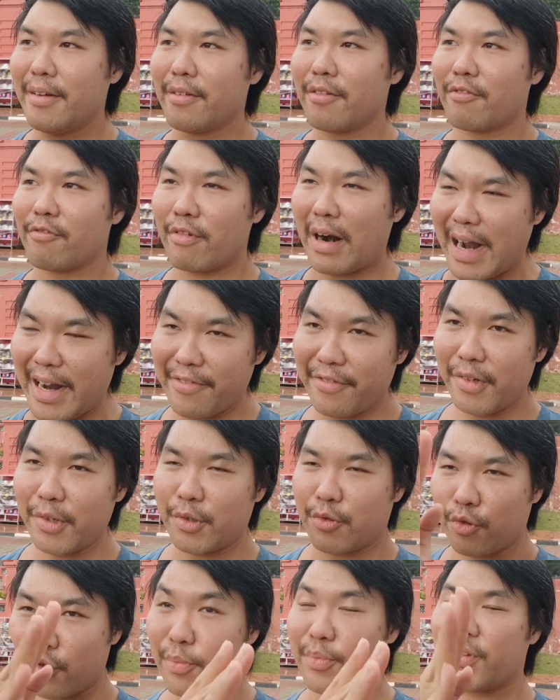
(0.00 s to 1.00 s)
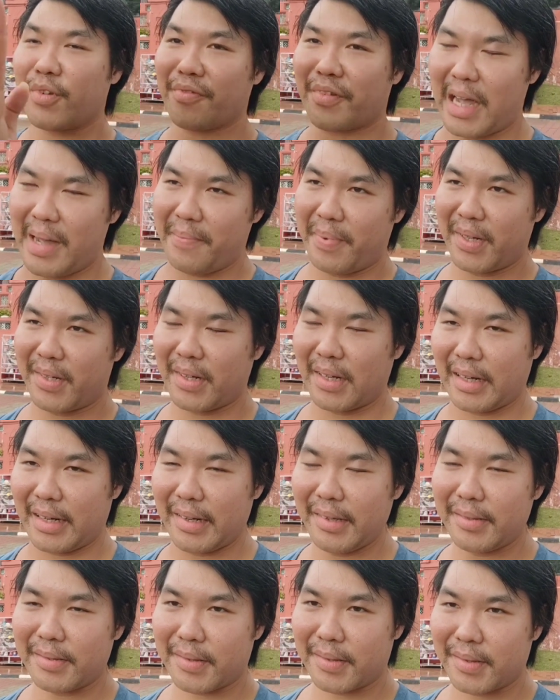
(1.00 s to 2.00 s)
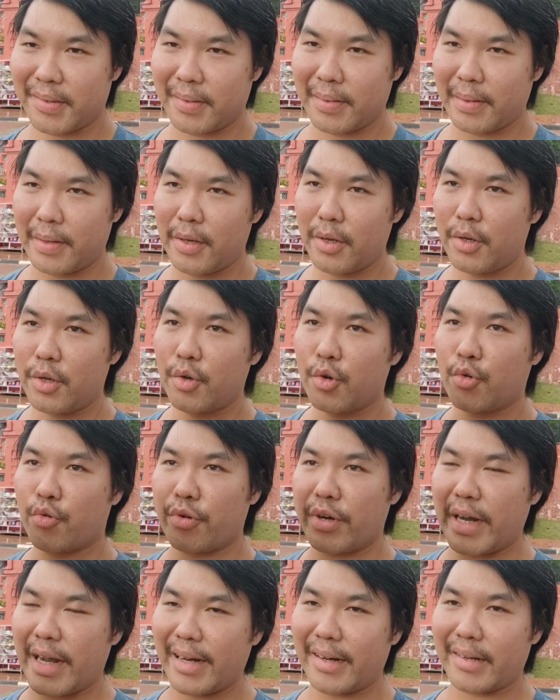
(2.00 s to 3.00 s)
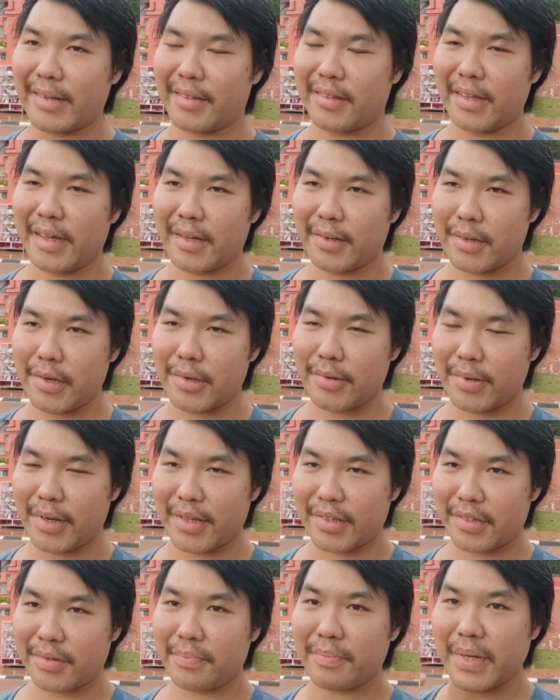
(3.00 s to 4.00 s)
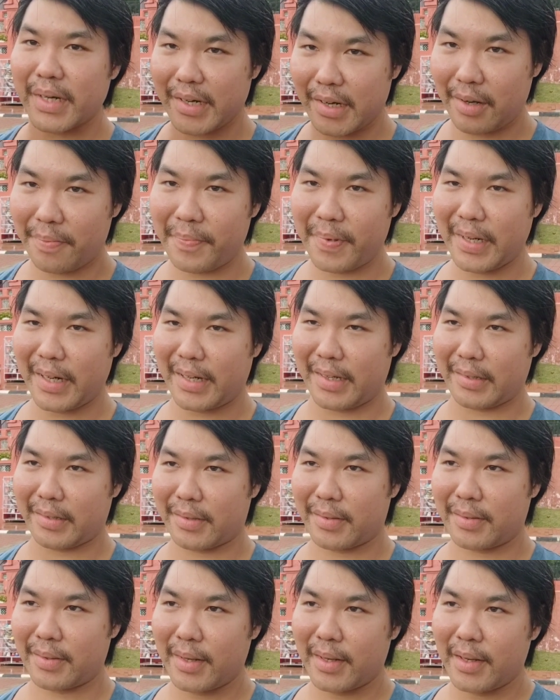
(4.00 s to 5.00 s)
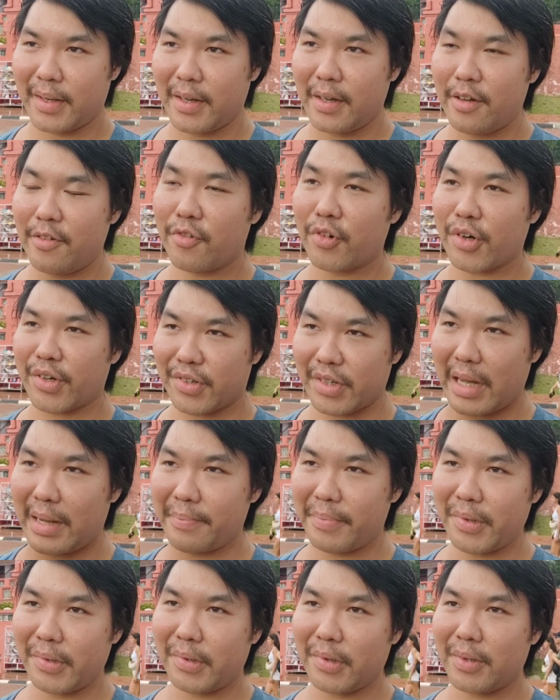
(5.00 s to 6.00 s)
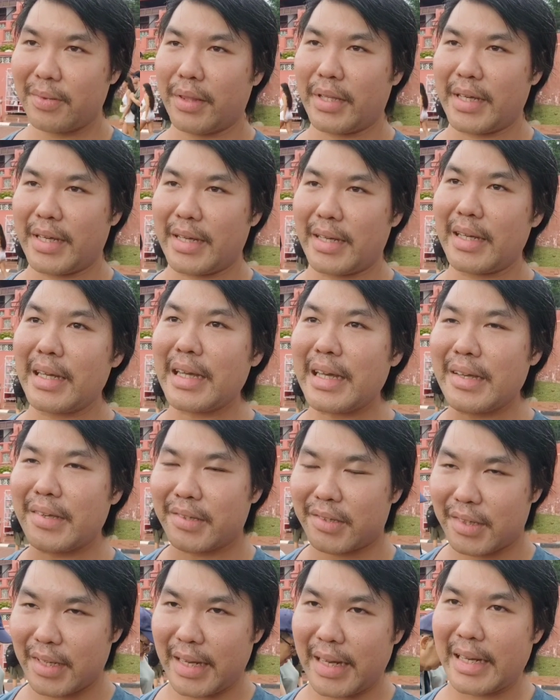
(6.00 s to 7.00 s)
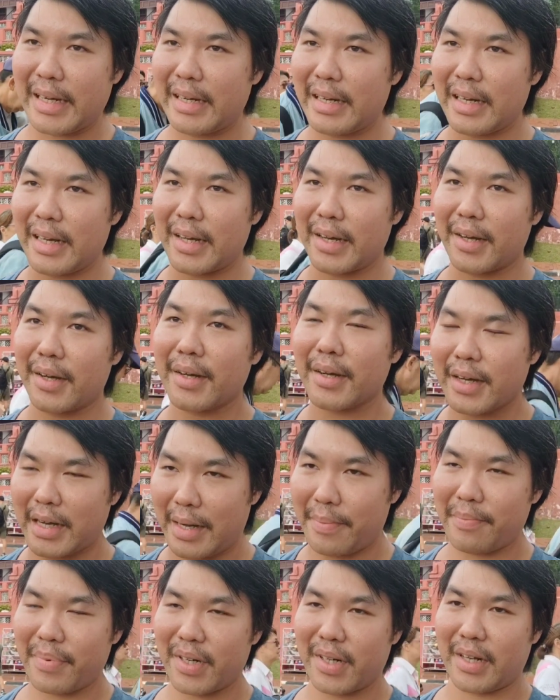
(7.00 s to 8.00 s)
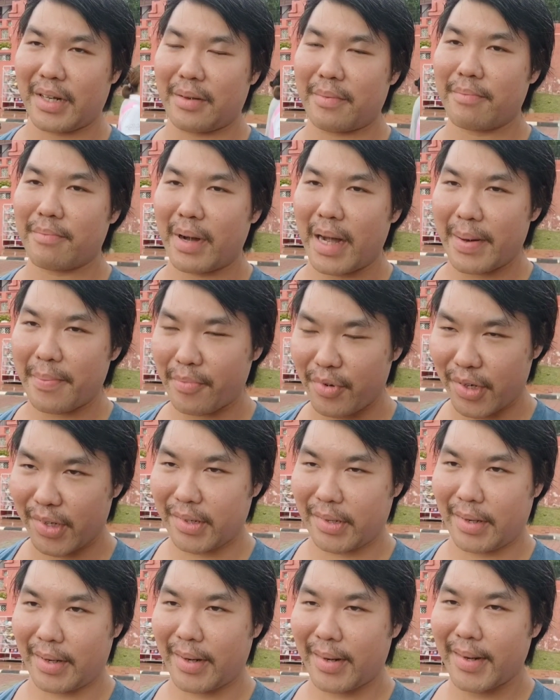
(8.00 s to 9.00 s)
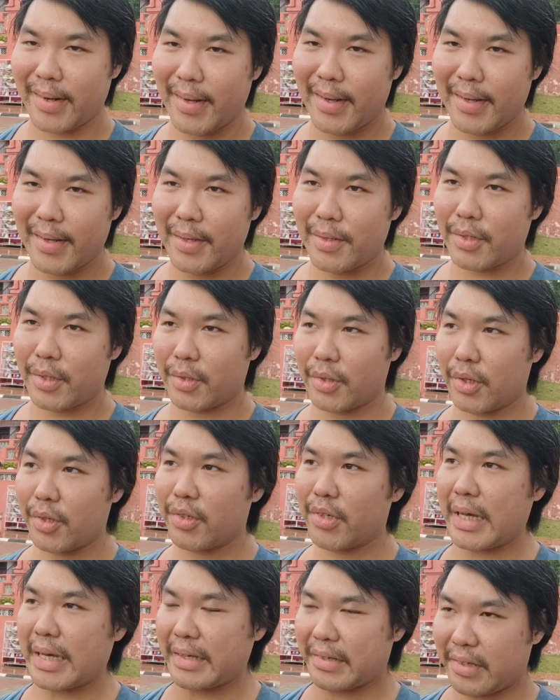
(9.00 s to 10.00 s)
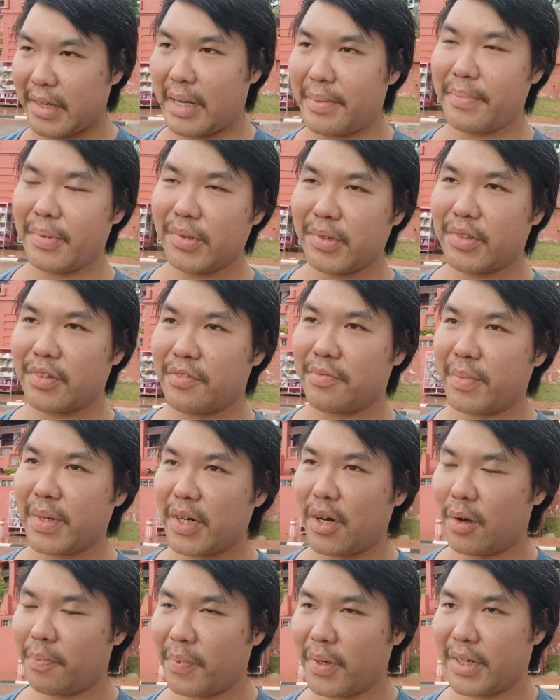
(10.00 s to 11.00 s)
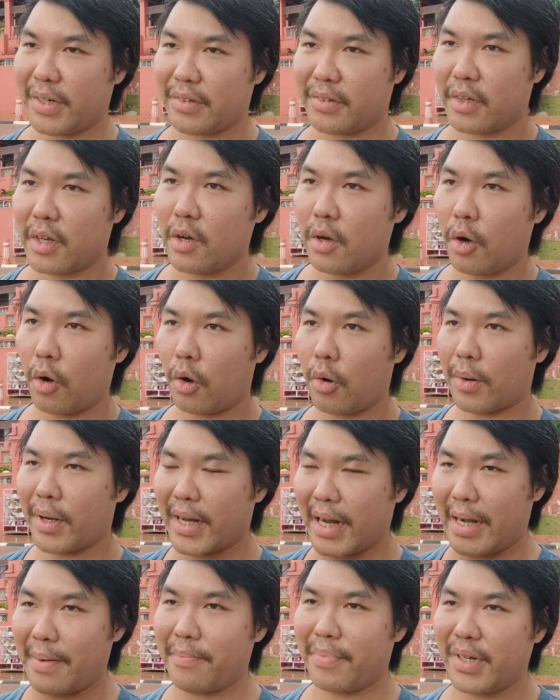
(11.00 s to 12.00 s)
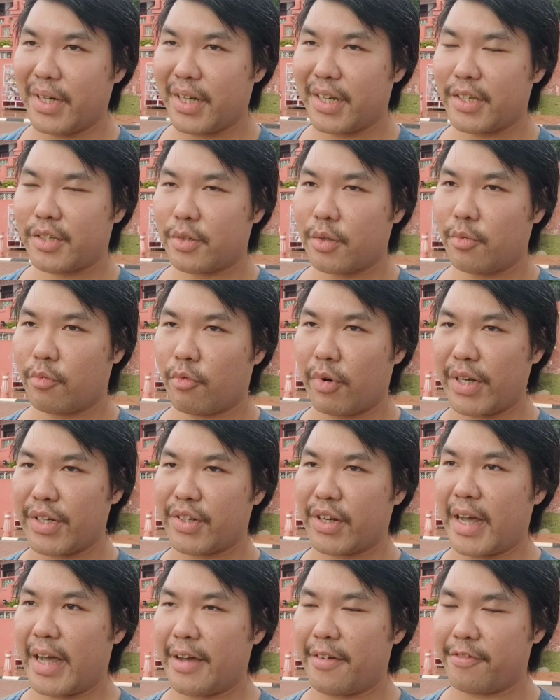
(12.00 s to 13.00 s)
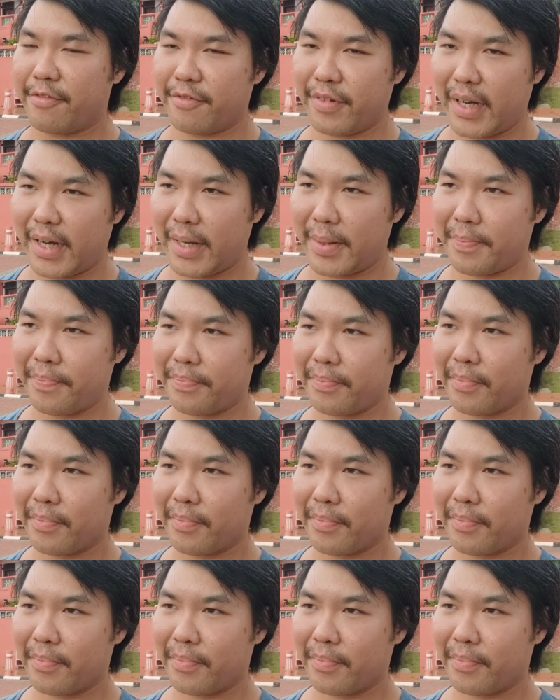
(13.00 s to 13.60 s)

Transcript: rival groups of capitalists create a thing known as monopolies. For example, the East India Company by Britain. So those are examples of monopolies, or companies which have